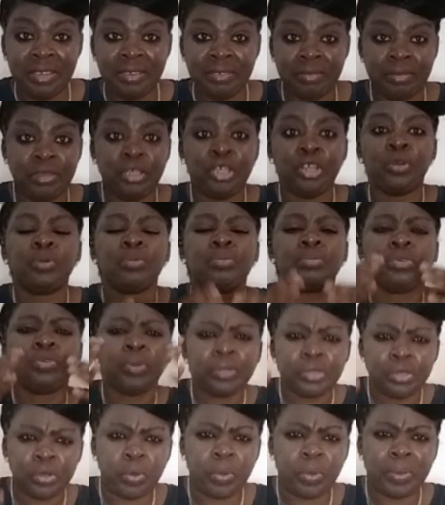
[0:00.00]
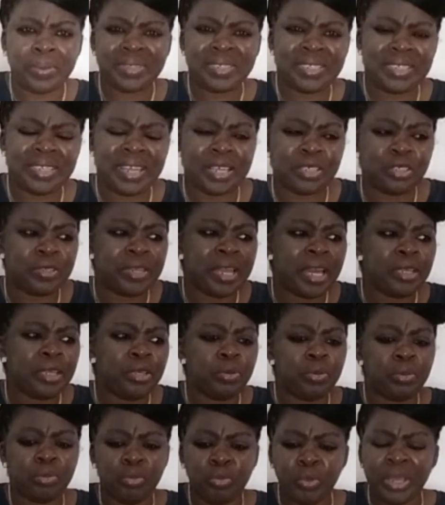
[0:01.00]
You want to consider so that
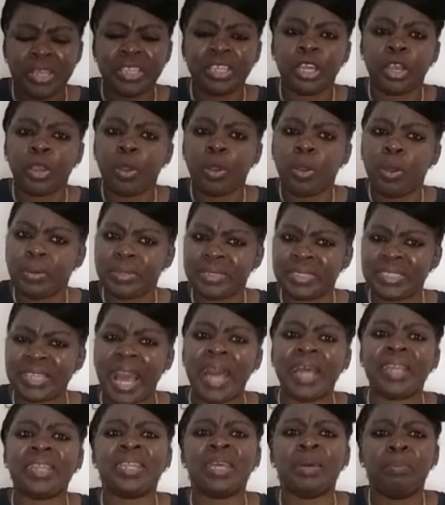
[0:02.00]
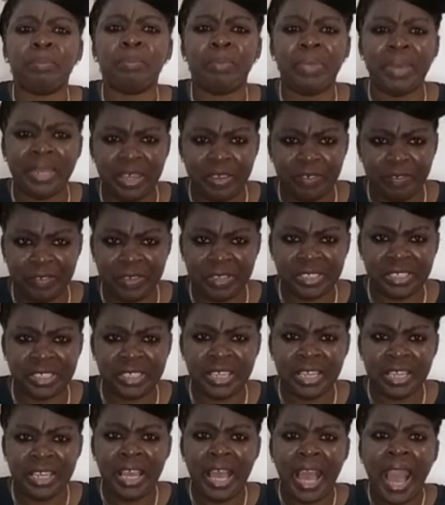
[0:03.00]
you weigh the cost and the benefit.
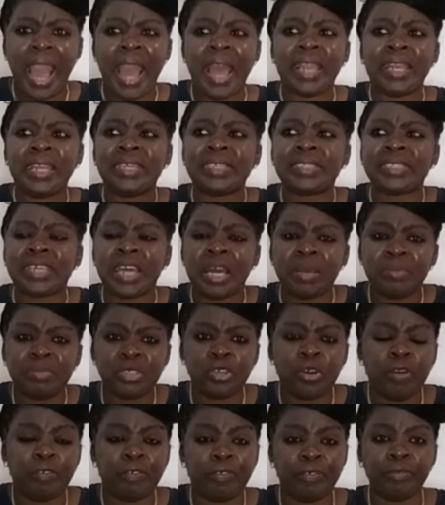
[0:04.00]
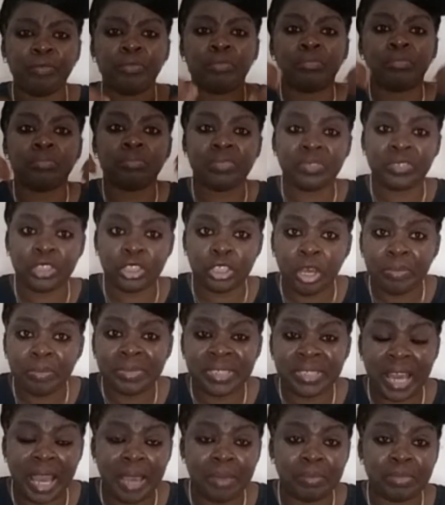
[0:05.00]
And in terms of,
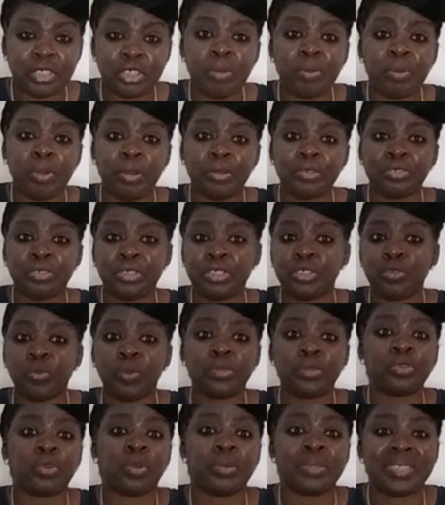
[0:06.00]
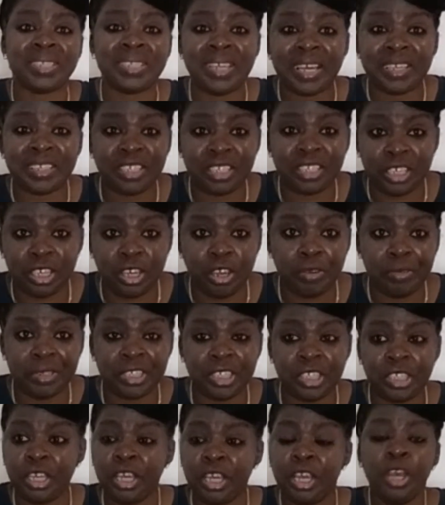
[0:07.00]
sometimes some countries you want to consider
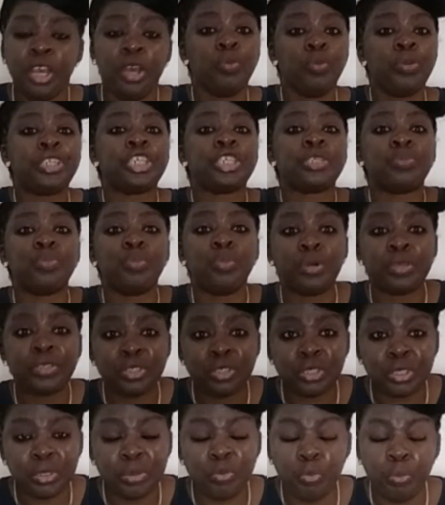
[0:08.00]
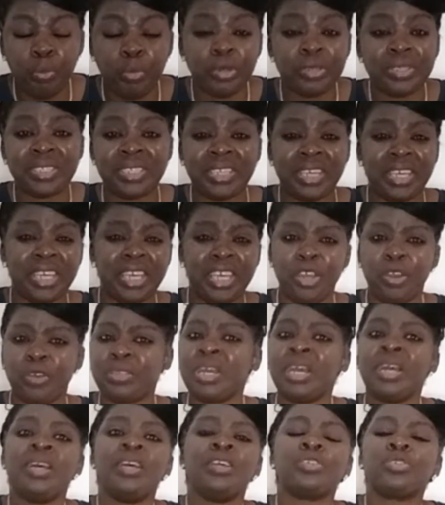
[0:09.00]
security, which is most secure,
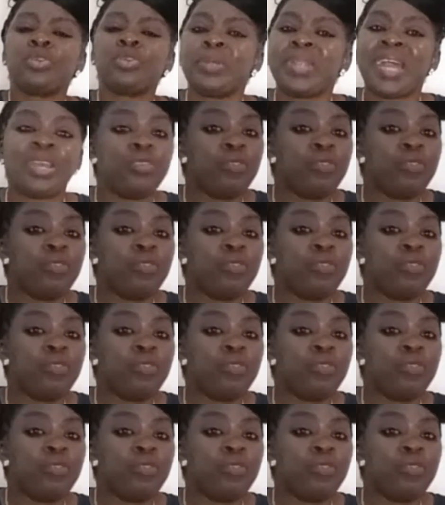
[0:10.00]
so that you